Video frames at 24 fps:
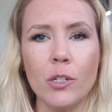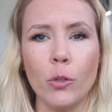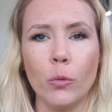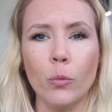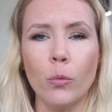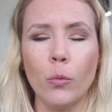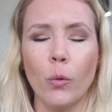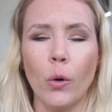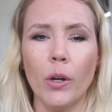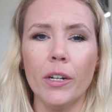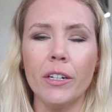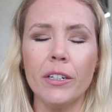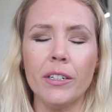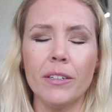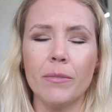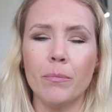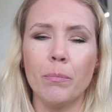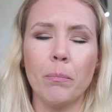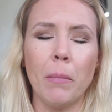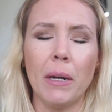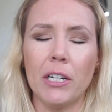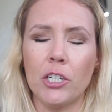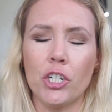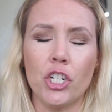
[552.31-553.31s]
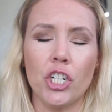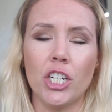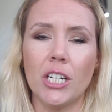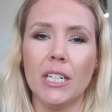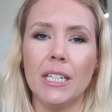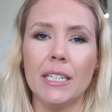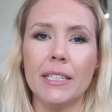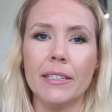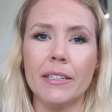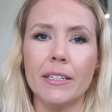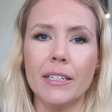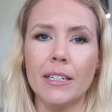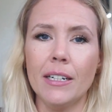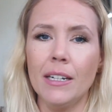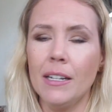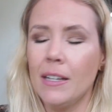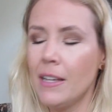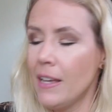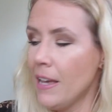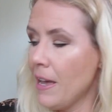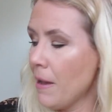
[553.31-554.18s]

don't want much glitter,